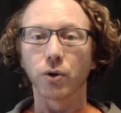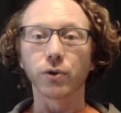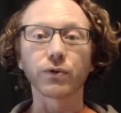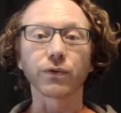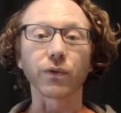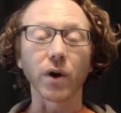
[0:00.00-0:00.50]

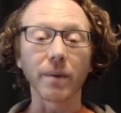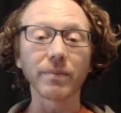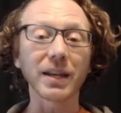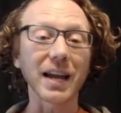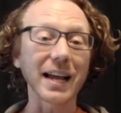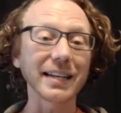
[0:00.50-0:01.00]
who's
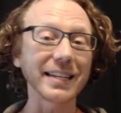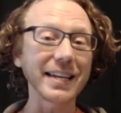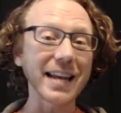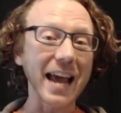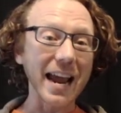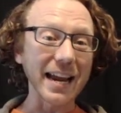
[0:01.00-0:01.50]
from the
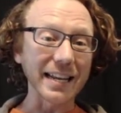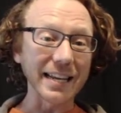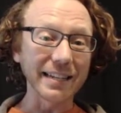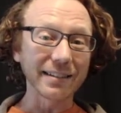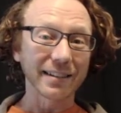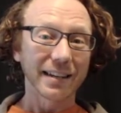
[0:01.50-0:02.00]

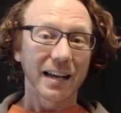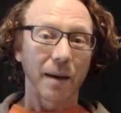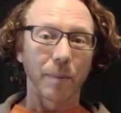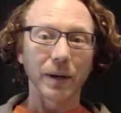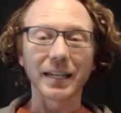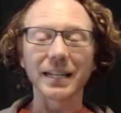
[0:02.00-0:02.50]
1980s,
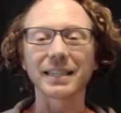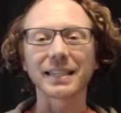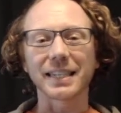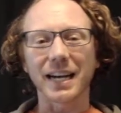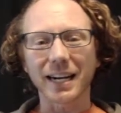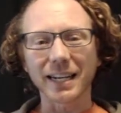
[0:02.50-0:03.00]
but gets
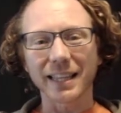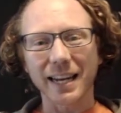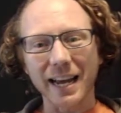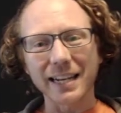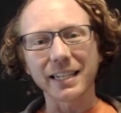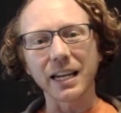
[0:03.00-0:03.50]
stuck in the
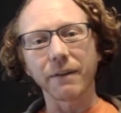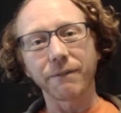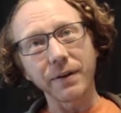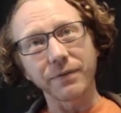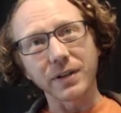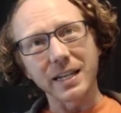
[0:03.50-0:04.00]

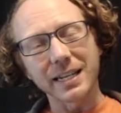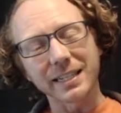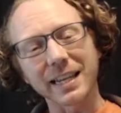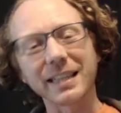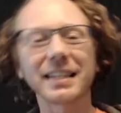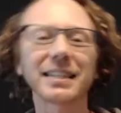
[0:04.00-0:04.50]

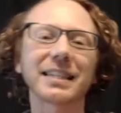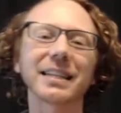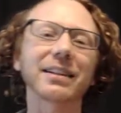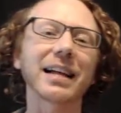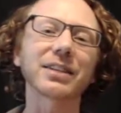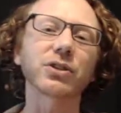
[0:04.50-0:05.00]
1950s and then
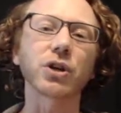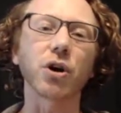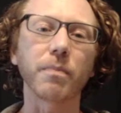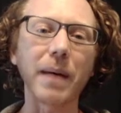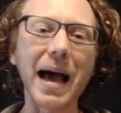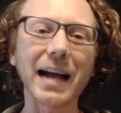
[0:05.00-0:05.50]
still has to
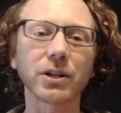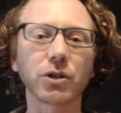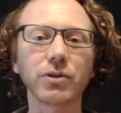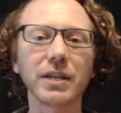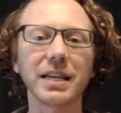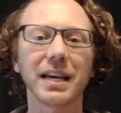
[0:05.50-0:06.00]
go back
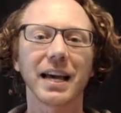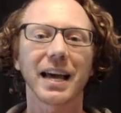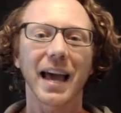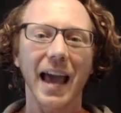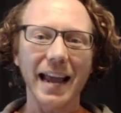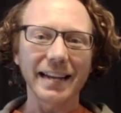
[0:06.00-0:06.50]
to the
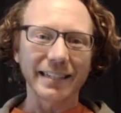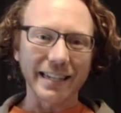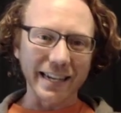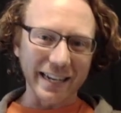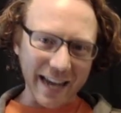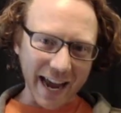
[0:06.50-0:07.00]

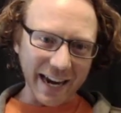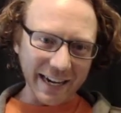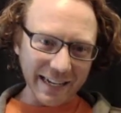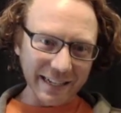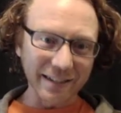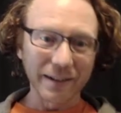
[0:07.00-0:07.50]

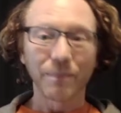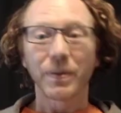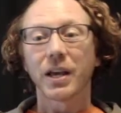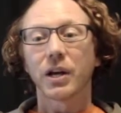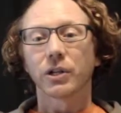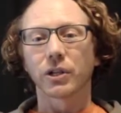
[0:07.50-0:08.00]
1880s.
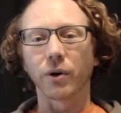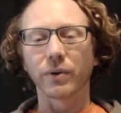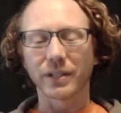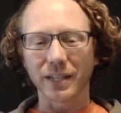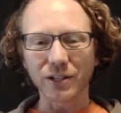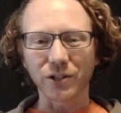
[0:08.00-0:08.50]
So
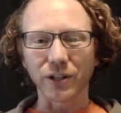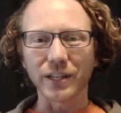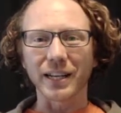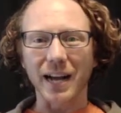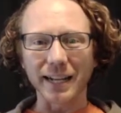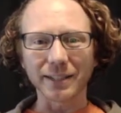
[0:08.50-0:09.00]
essentially,
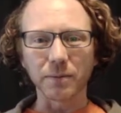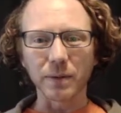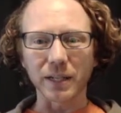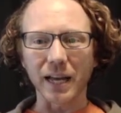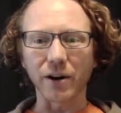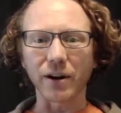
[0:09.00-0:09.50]
the
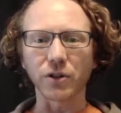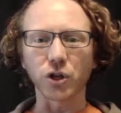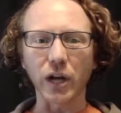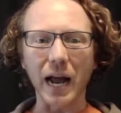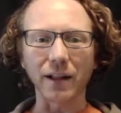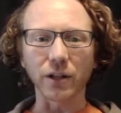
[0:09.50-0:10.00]
costume designer had the
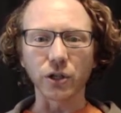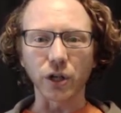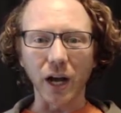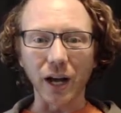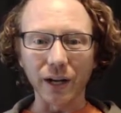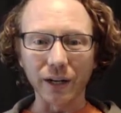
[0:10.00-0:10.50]
challenge
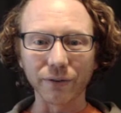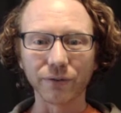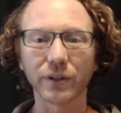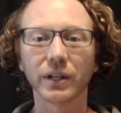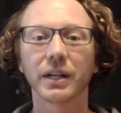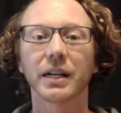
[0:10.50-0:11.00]
of